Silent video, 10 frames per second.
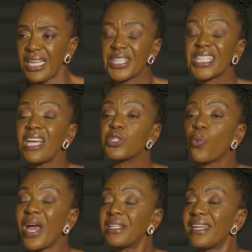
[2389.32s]
It says
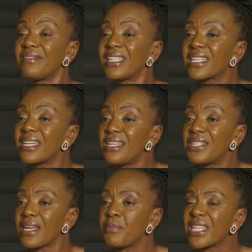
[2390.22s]
when he
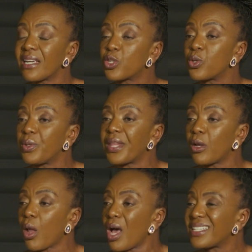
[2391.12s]
returns, I'm saying to you, the
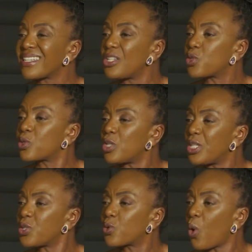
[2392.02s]
Lord is
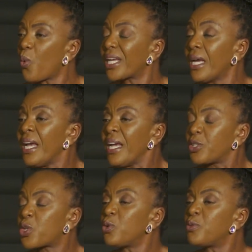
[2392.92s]
going
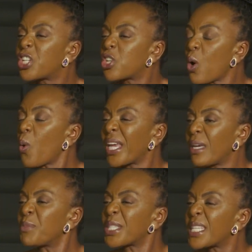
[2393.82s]
to show
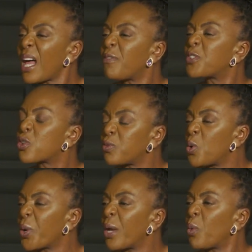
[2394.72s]
himself
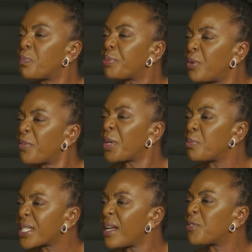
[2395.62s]
true. He will prove
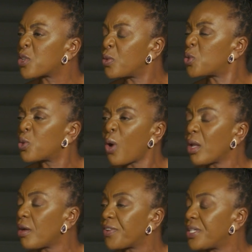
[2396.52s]
himself true to
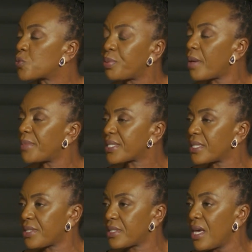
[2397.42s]
all of his
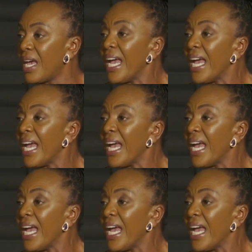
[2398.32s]
promises.